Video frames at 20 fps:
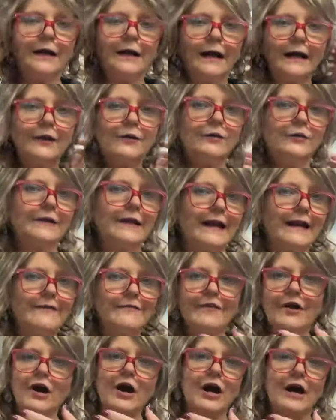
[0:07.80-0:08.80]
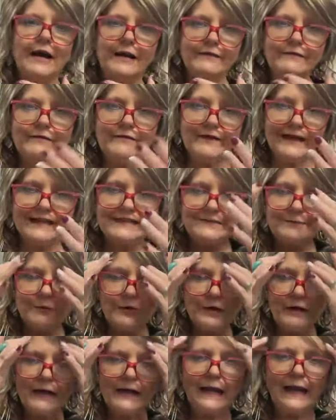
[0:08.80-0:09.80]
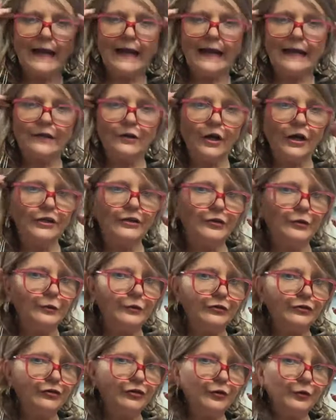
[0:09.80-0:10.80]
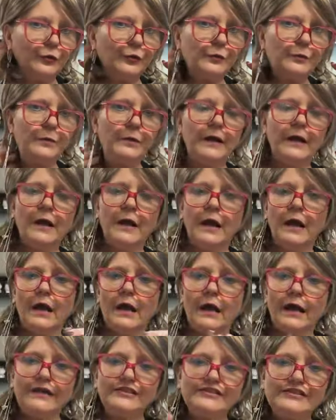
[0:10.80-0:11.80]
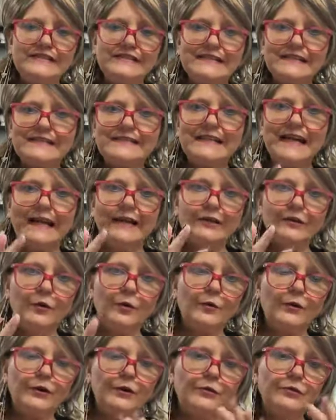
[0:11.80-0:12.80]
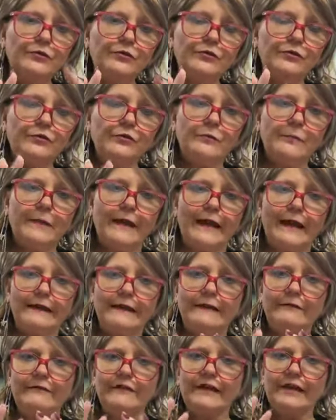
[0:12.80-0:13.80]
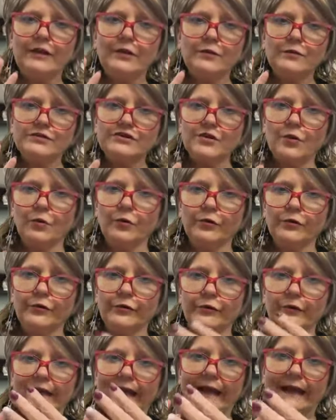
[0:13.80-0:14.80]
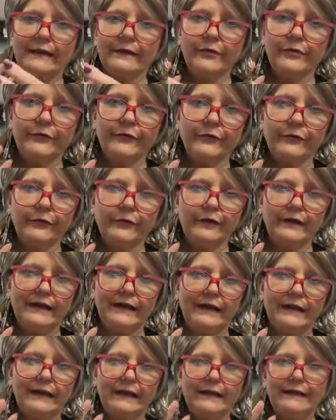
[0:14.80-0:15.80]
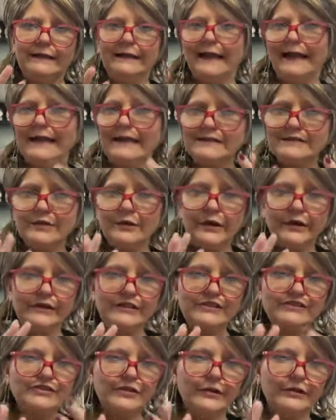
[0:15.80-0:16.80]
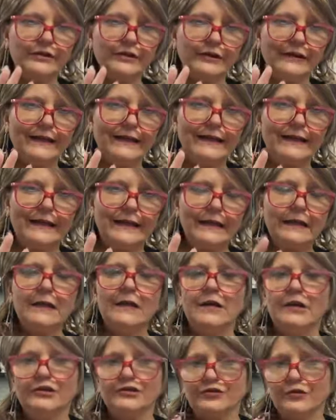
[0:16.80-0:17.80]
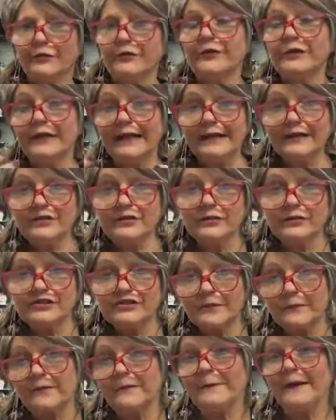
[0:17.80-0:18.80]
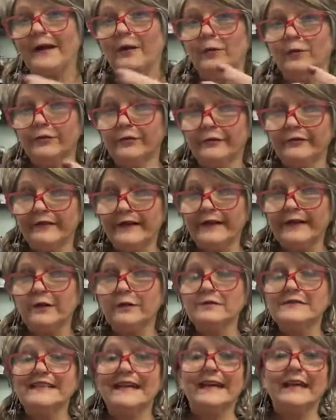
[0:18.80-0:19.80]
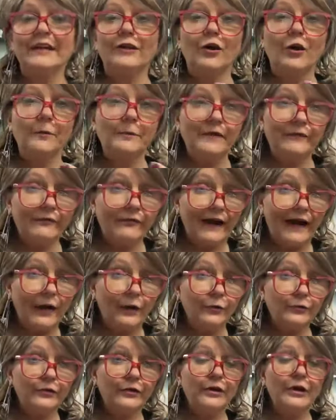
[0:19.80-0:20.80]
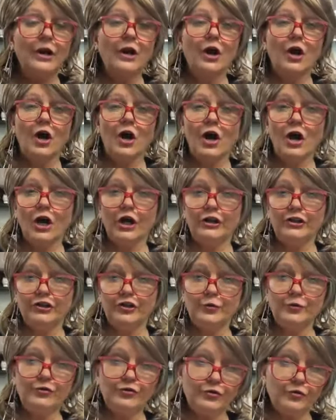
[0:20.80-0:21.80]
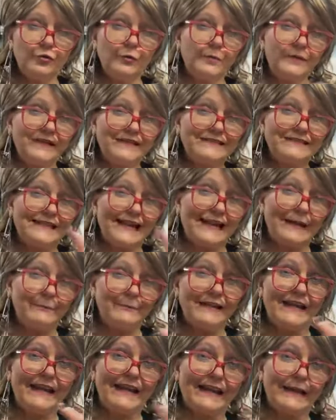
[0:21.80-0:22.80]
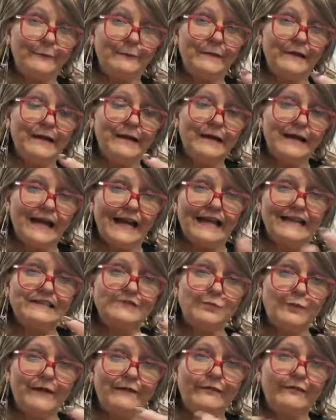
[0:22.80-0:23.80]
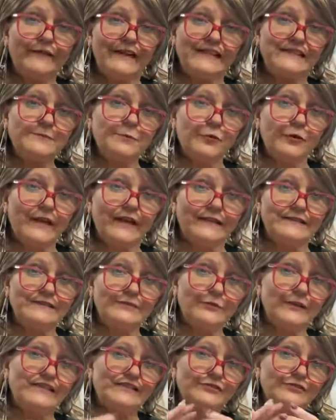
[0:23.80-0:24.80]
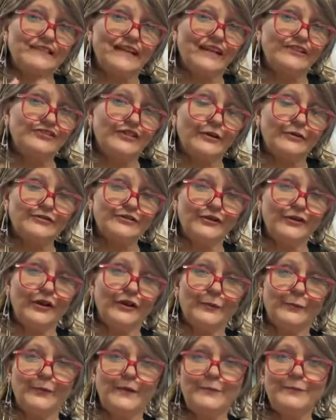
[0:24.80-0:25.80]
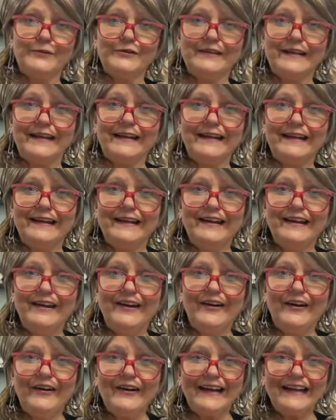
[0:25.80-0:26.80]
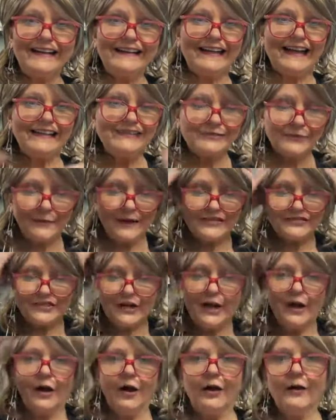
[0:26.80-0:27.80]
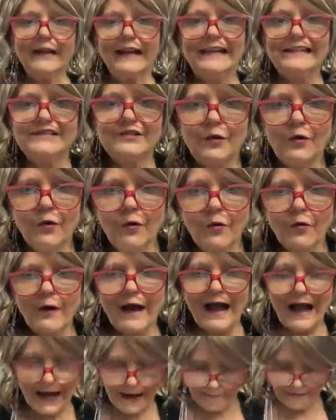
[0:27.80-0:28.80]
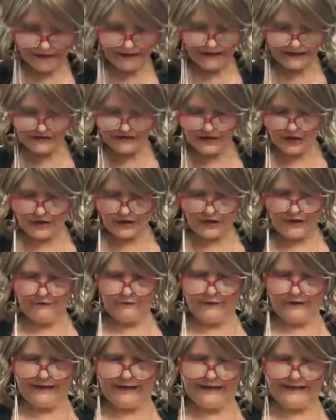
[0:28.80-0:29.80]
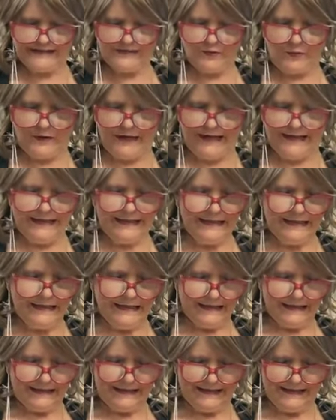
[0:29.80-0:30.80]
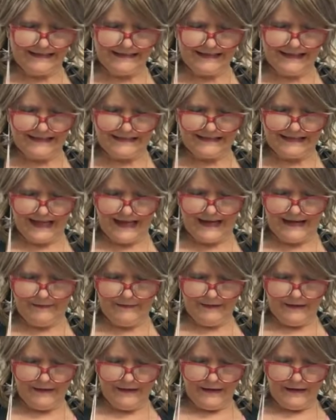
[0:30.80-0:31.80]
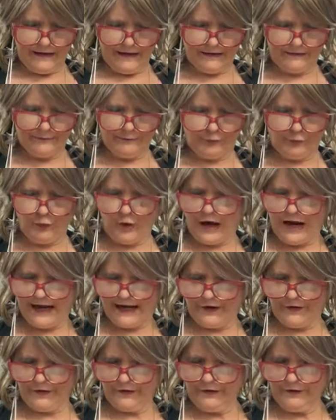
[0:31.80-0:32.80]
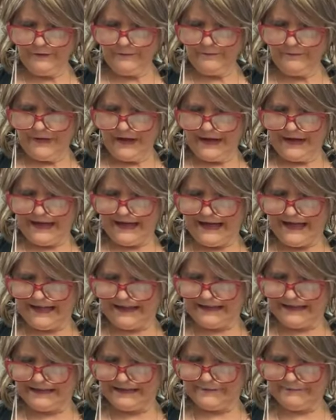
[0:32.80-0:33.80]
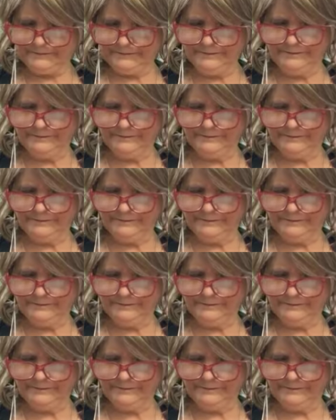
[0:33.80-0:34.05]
I go live on Facebook and on YouTube. Just a side note, YouTube, any videos older than 30 days are going to start deleting. So if you'd like to look some of my older videos, they can all be found on YouTube, the same name as what Facebook is, Razor's Edge Hair Salon and Wig Boutique. Okay, thanks so much. Okay, so I'm going to start off with this one. This is a Brier in